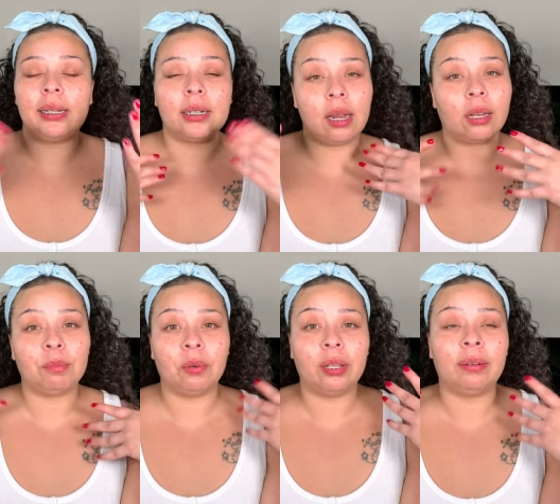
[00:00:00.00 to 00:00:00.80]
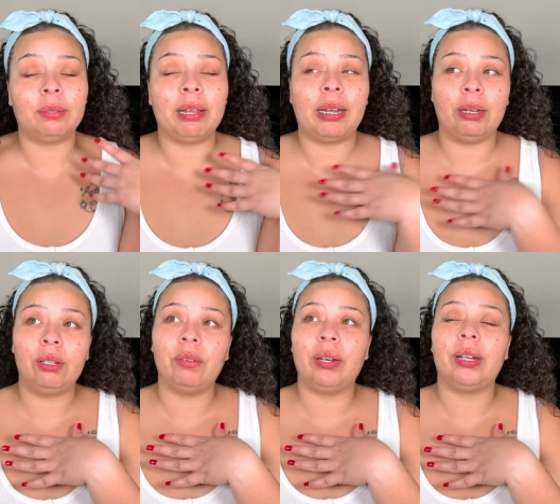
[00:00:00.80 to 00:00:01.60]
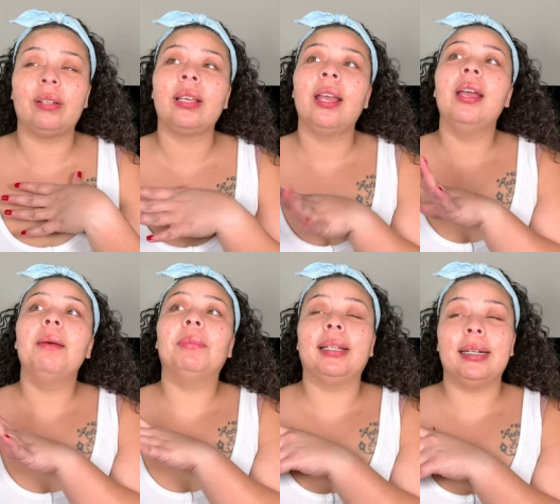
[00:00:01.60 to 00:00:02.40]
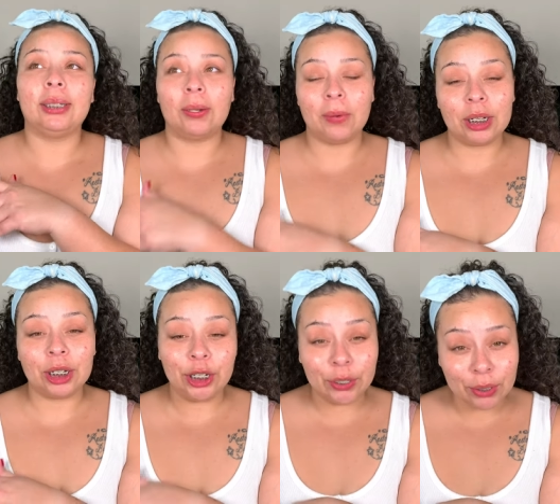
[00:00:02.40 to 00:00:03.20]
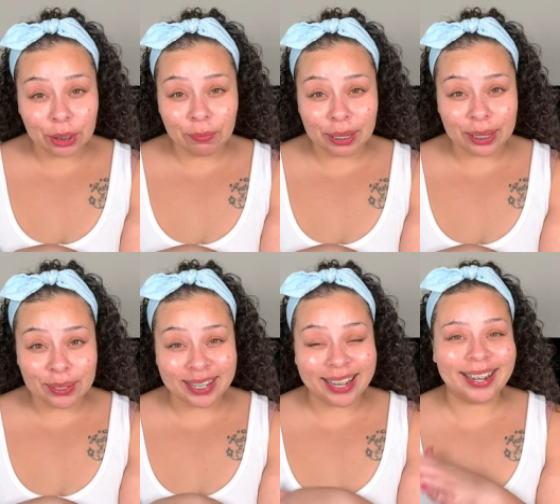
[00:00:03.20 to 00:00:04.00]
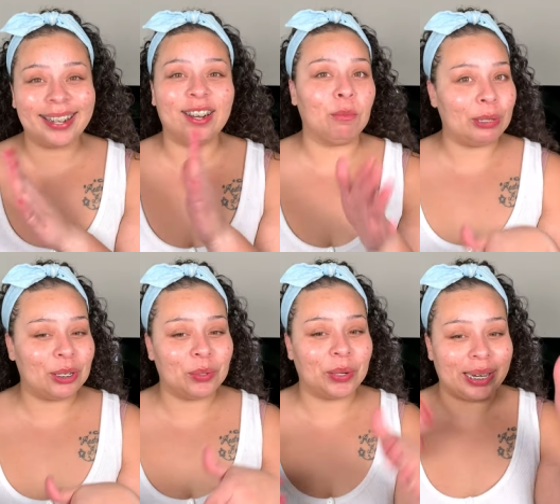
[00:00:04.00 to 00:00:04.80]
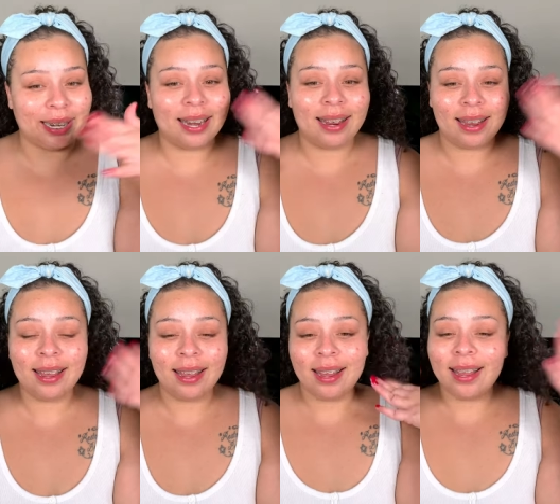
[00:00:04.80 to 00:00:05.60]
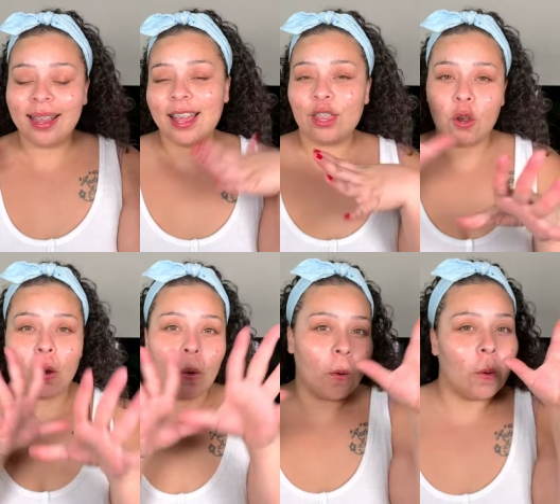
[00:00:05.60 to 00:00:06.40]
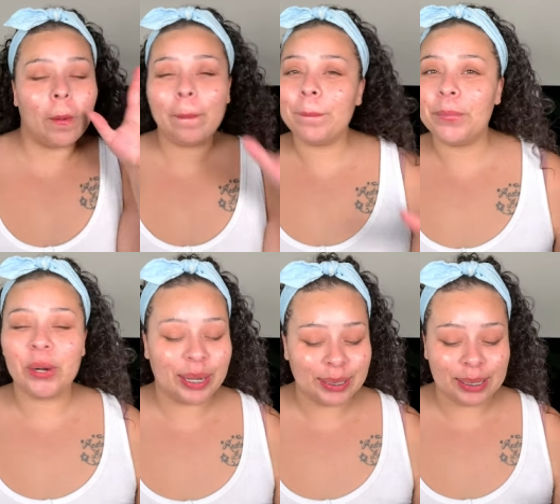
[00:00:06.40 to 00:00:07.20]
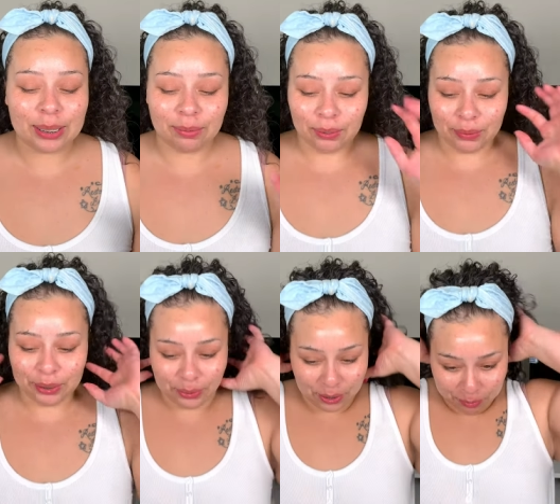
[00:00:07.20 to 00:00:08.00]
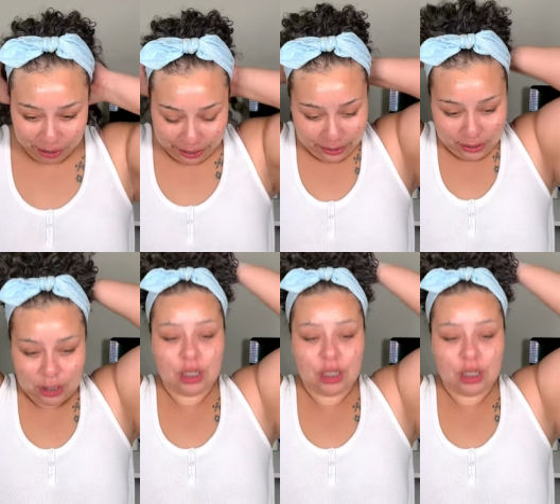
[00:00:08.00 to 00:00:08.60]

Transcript: TikToks more than I was making YouTube videos. But then I started watching YouTube videos again and now I'm enjoying the whole process of doing YouTube again.